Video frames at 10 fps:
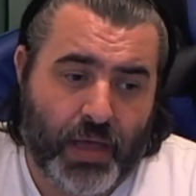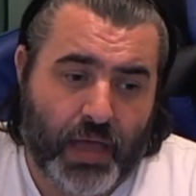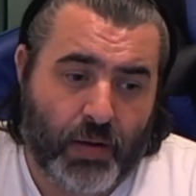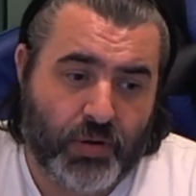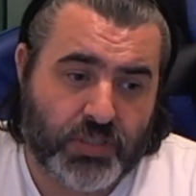
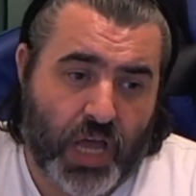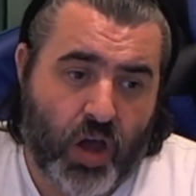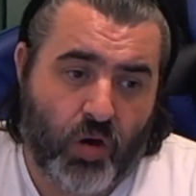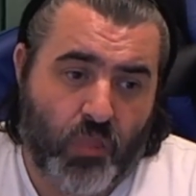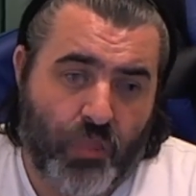which
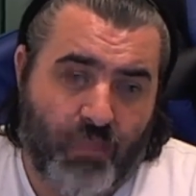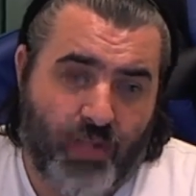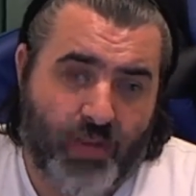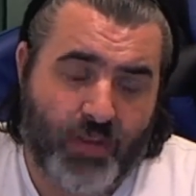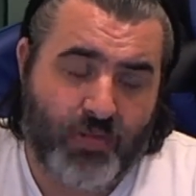I'll be
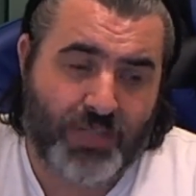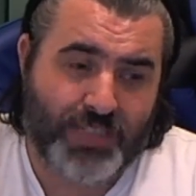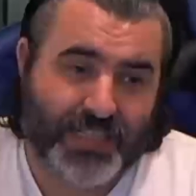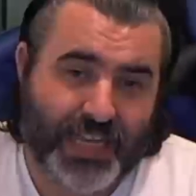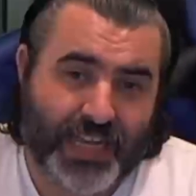very
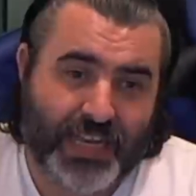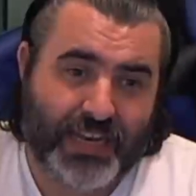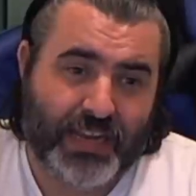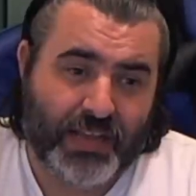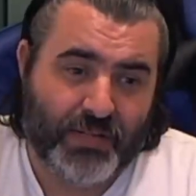interested
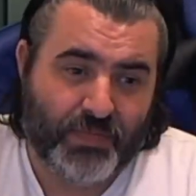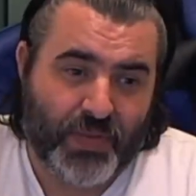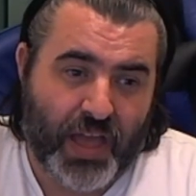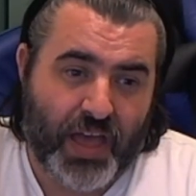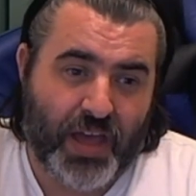in
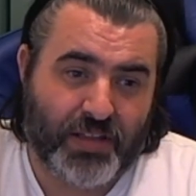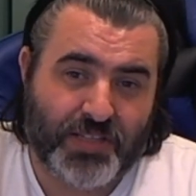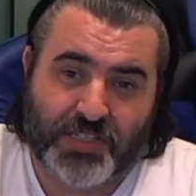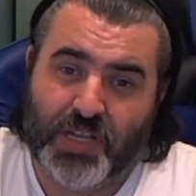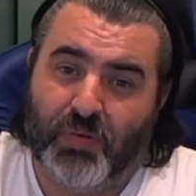to
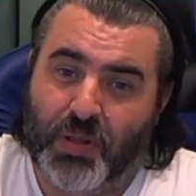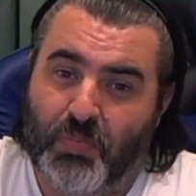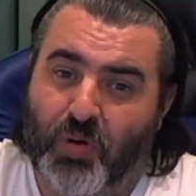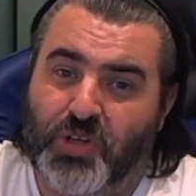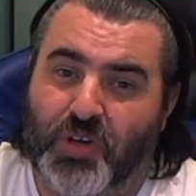see what the
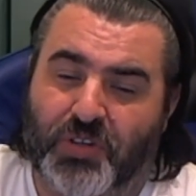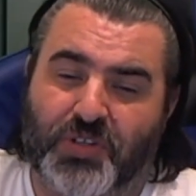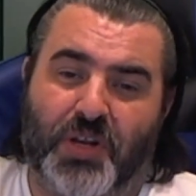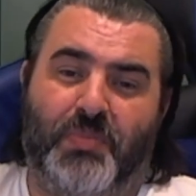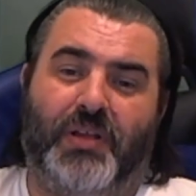mugshot's
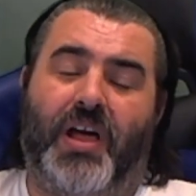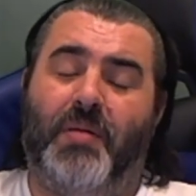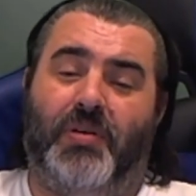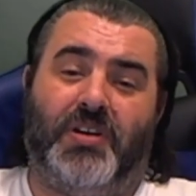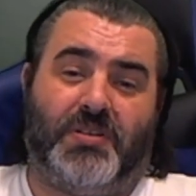going to be like,
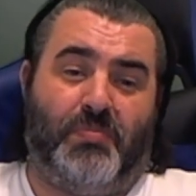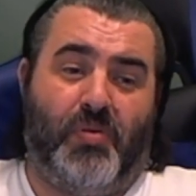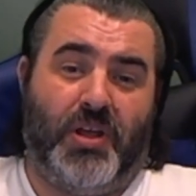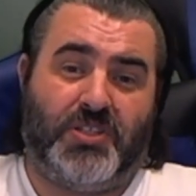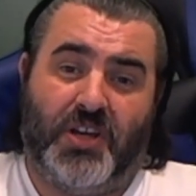because I'm
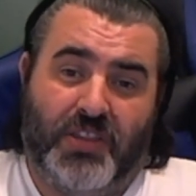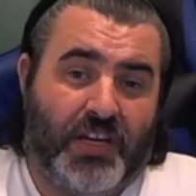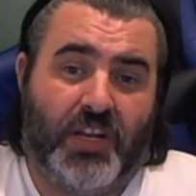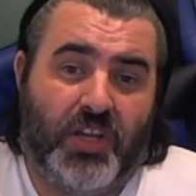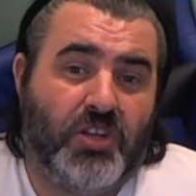pretty certain they're
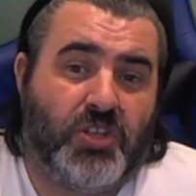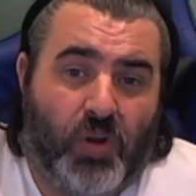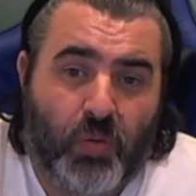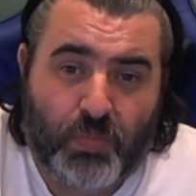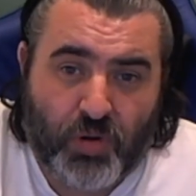going to use an
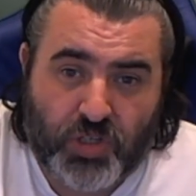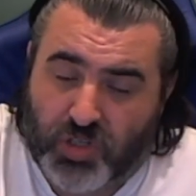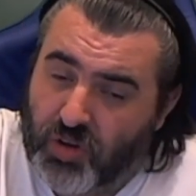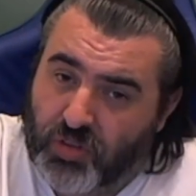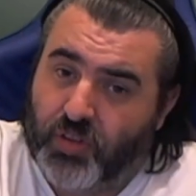old
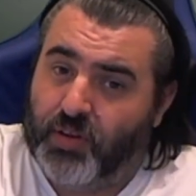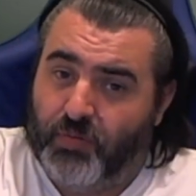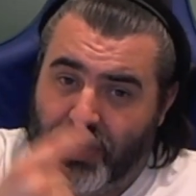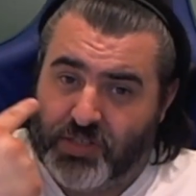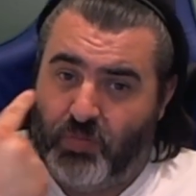mugshot, not the
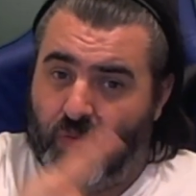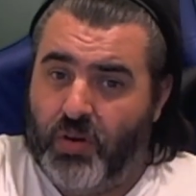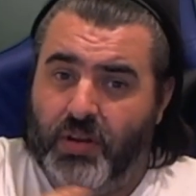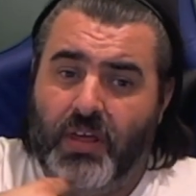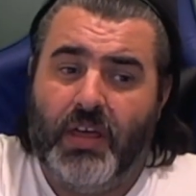recent
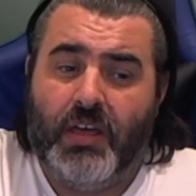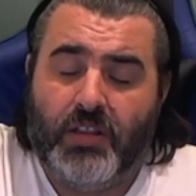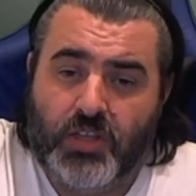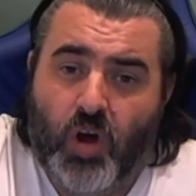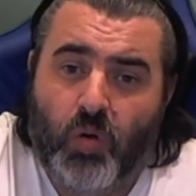one.
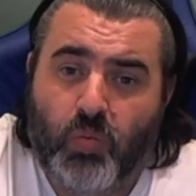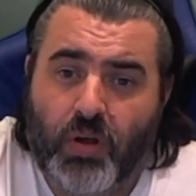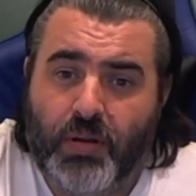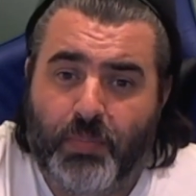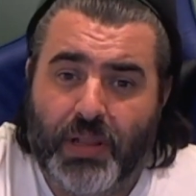The old
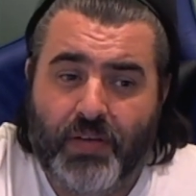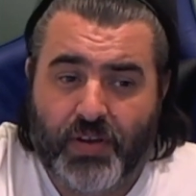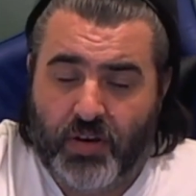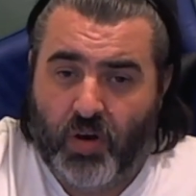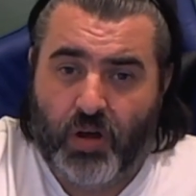one, believe it
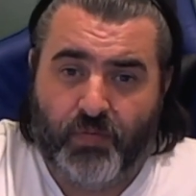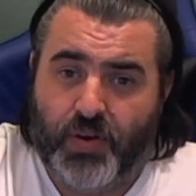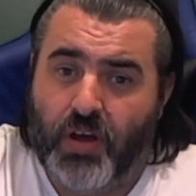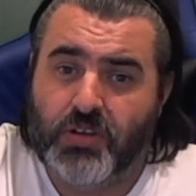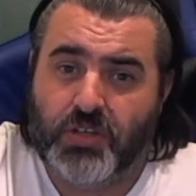or not, for
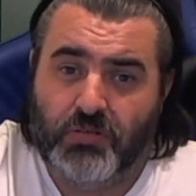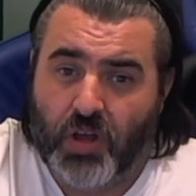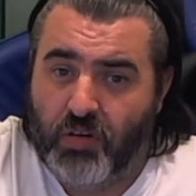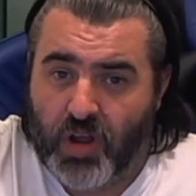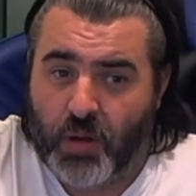those who
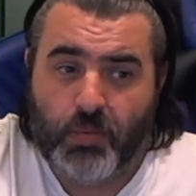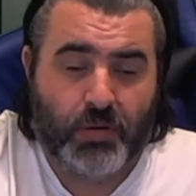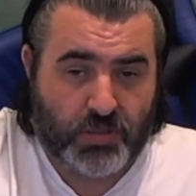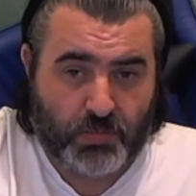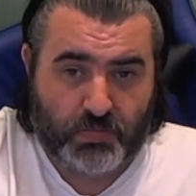don't know me,
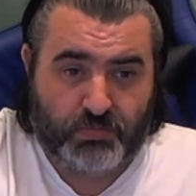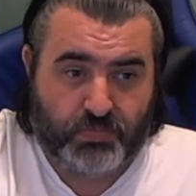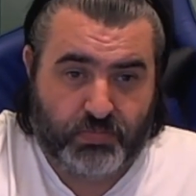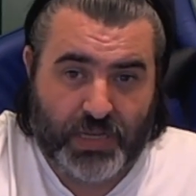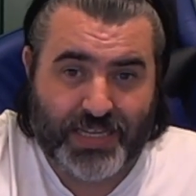which I'm
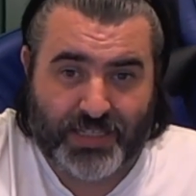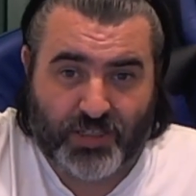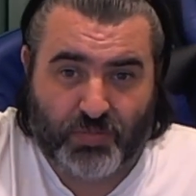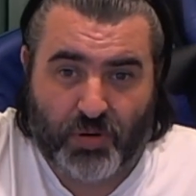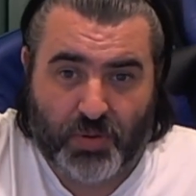guessing
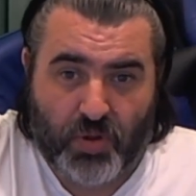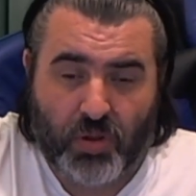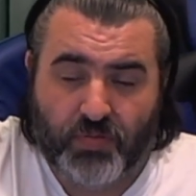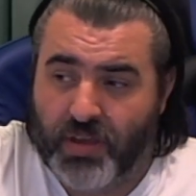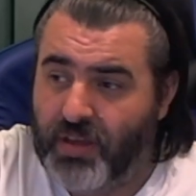is probably all
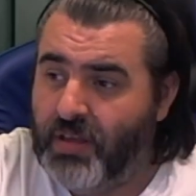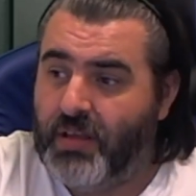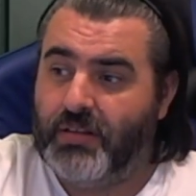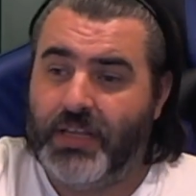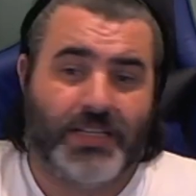of you,
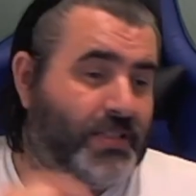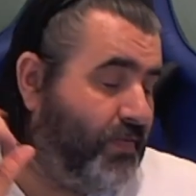this is the